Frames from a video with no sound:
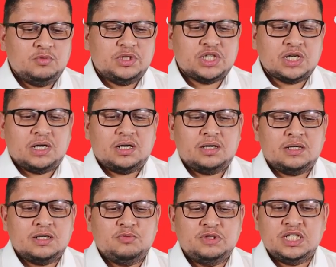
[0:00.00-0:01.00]
which
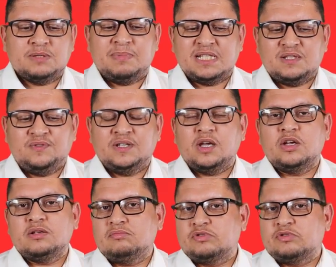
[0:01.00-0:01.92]
are which is specific uh,